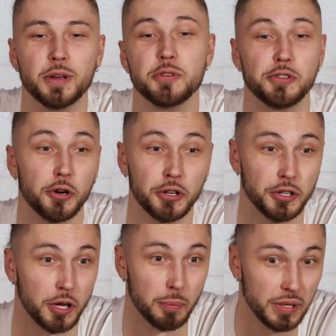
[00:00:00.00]
Then we started
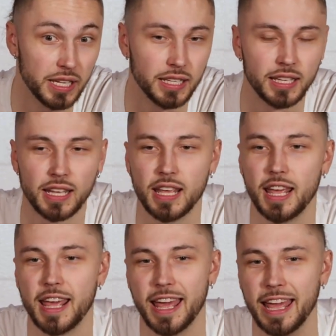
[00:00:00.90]
to compete,
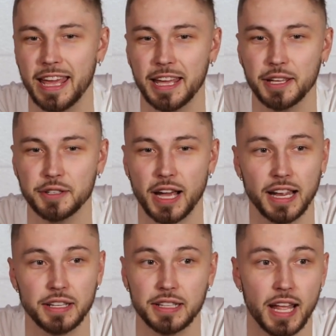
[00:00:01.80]
and
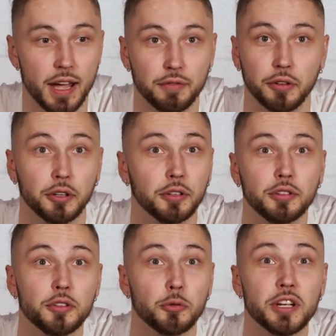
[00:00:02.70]
I did that for
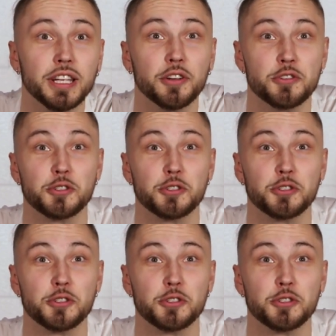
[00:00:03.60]
3 years